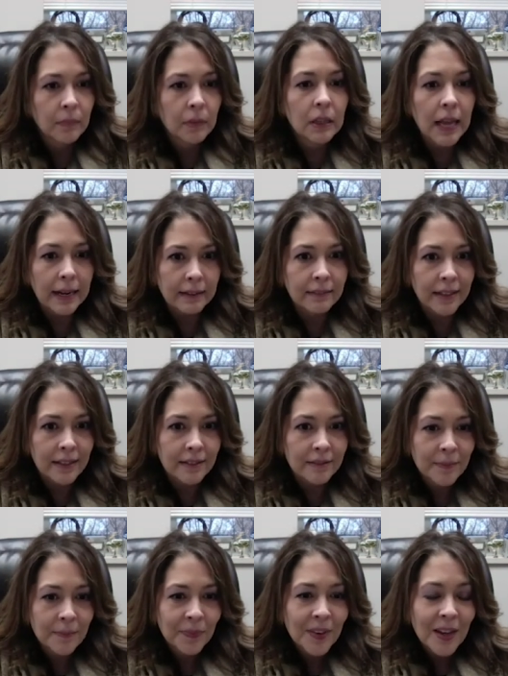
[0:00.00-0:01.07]
Likely,
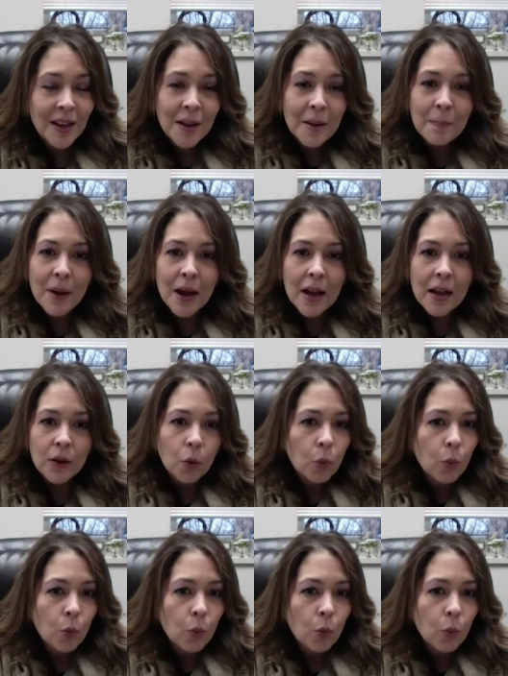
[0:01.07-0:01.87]
but